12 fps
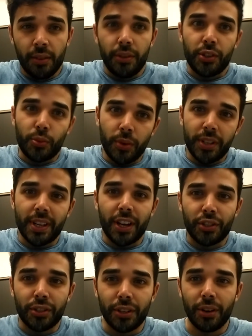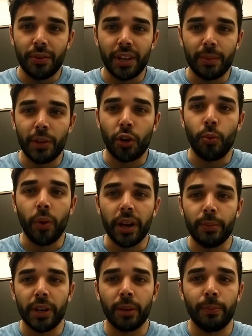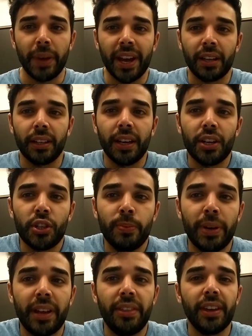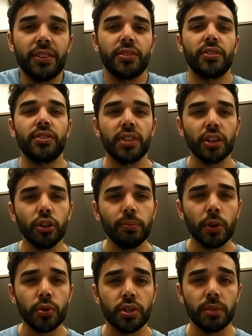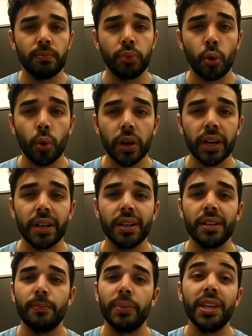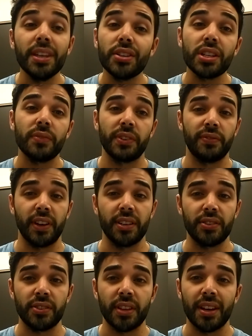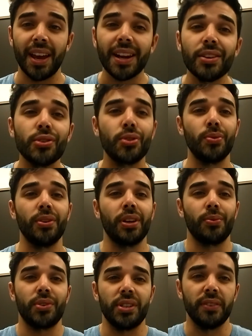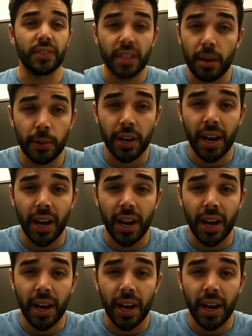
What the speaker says: This one is actually going to get me quite a bit of backlash, but I think it's the single most important piece of advice that any student can receive, STEM or